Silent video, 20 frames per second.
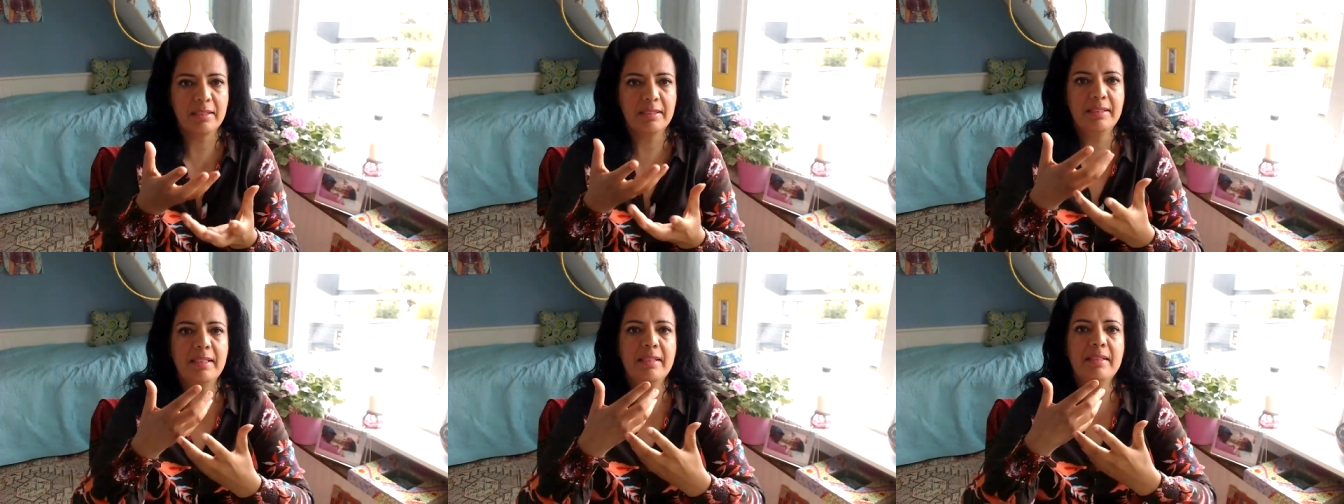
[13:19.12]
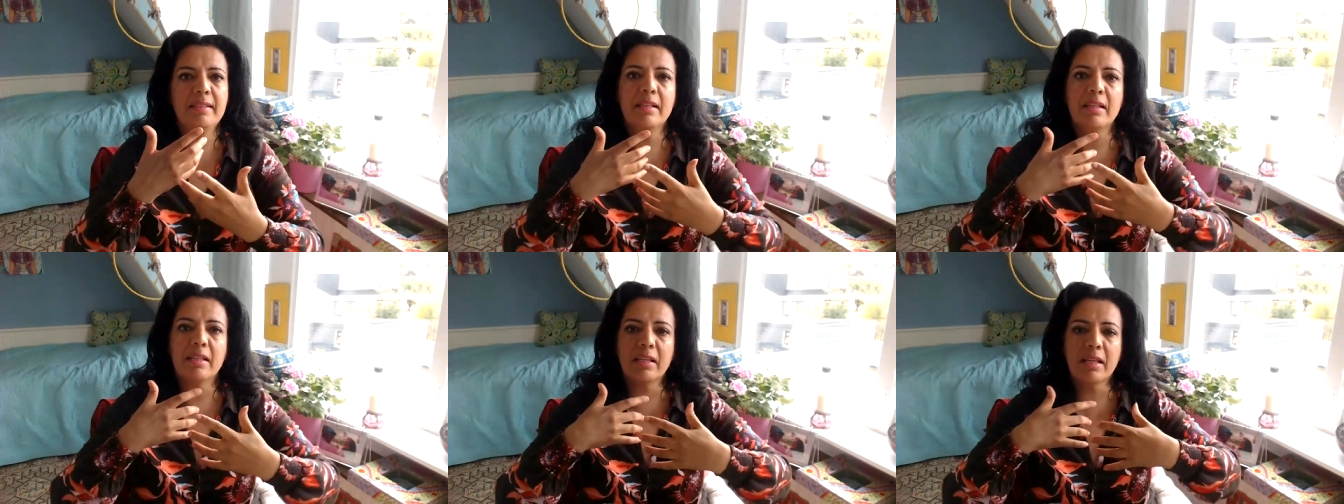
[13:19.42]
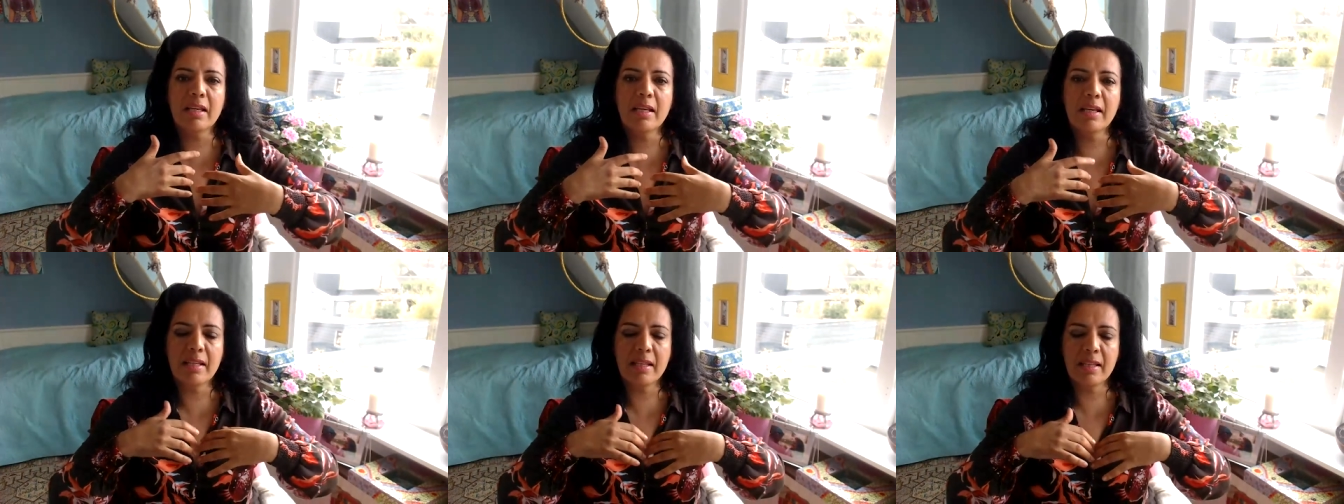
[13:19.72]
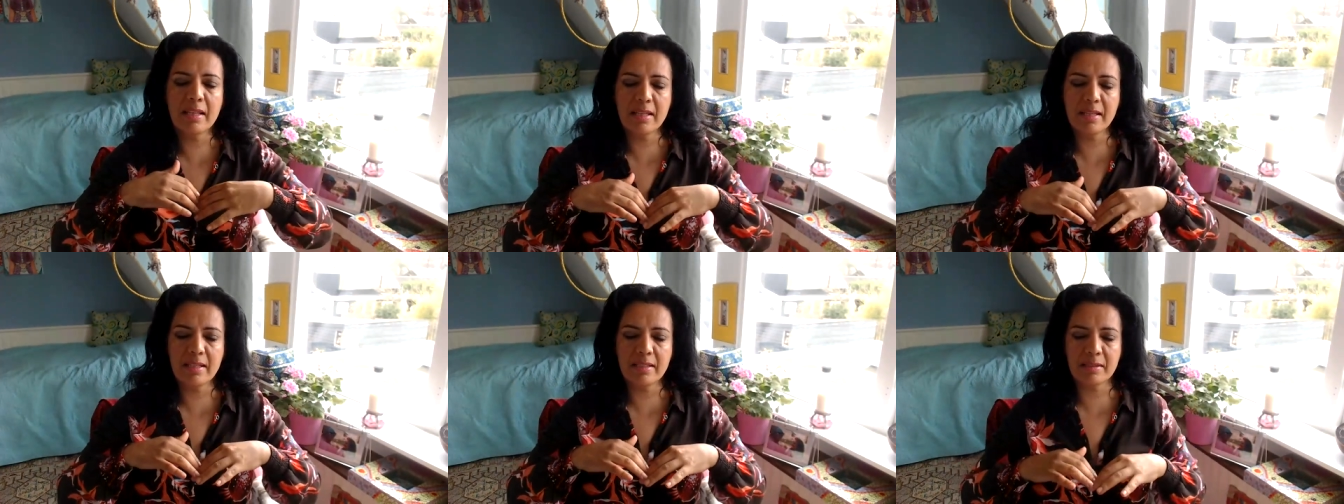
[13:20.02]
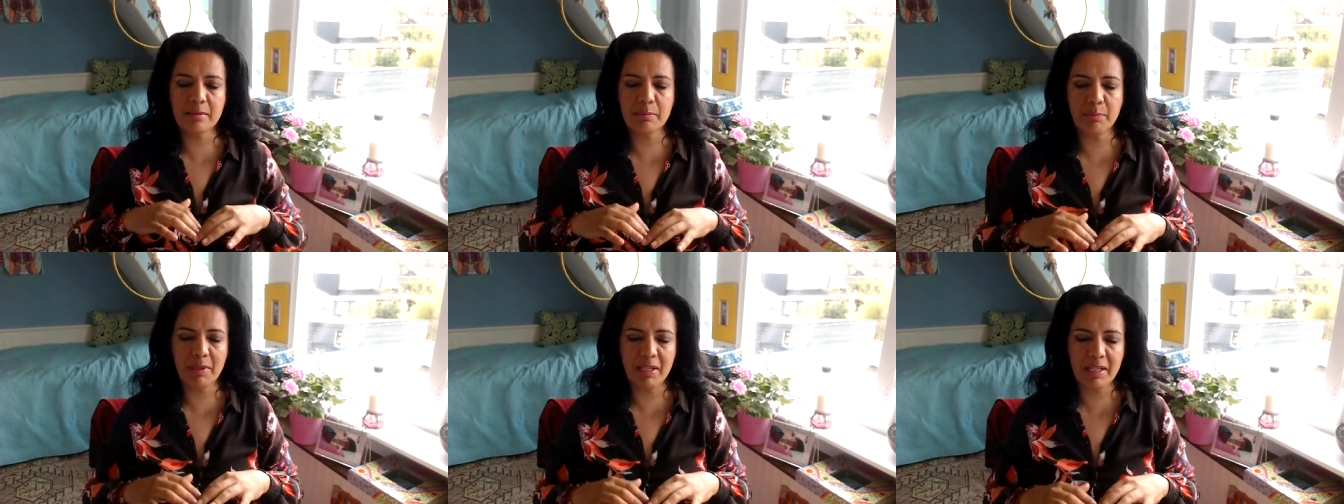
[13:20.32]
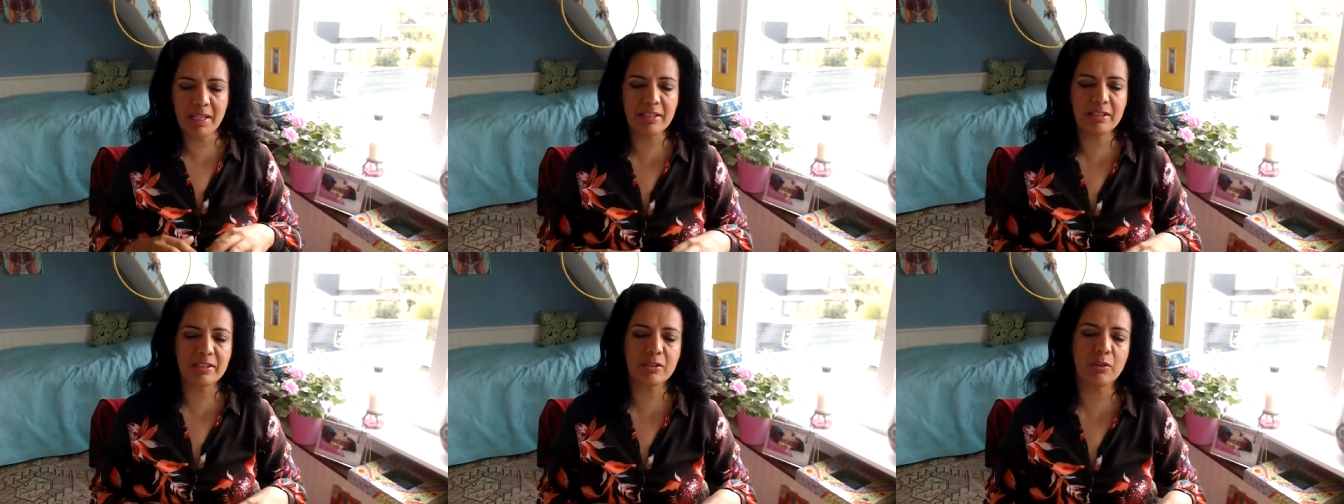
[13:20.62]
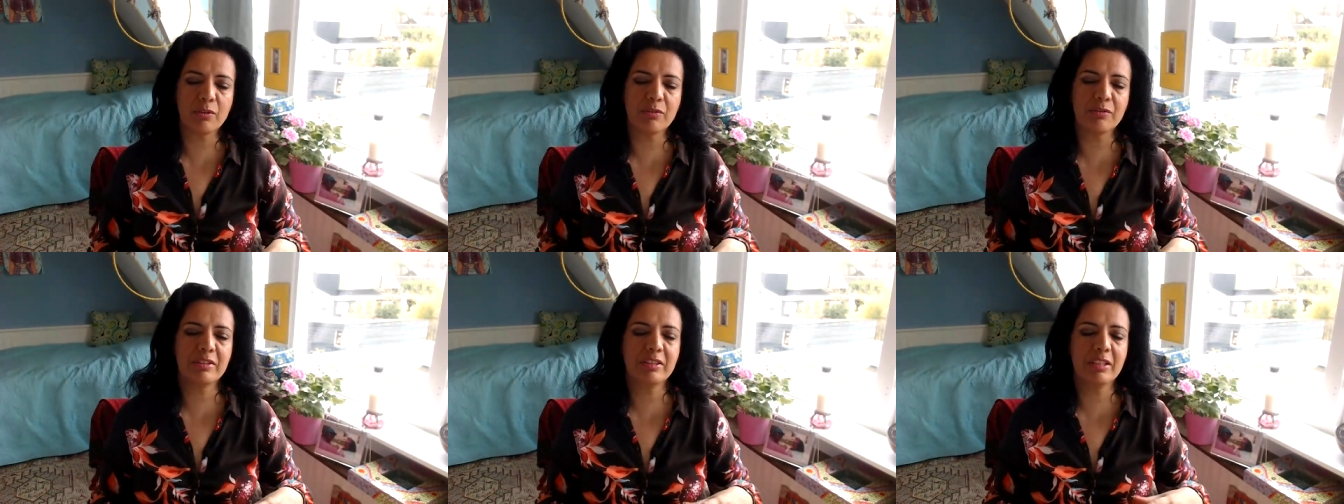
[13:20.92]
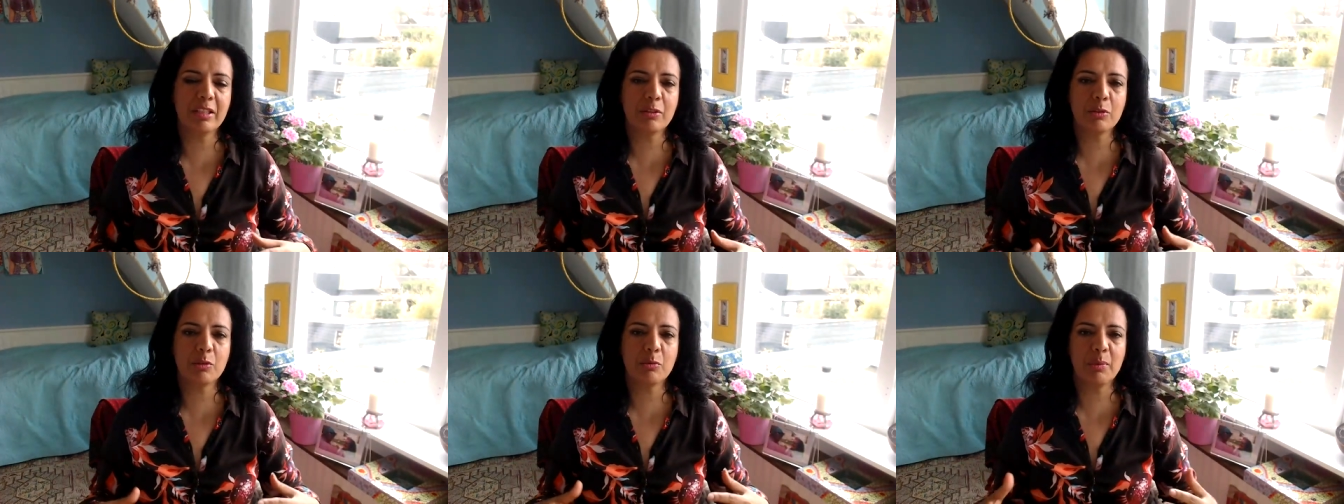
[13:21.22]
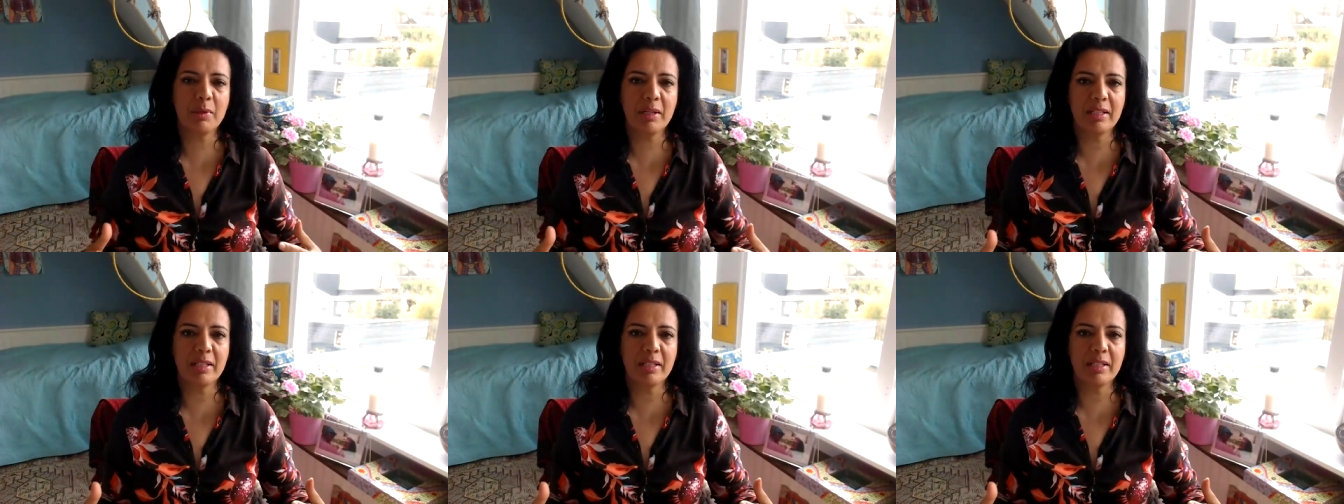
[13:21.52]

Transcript: sitting in this place of secret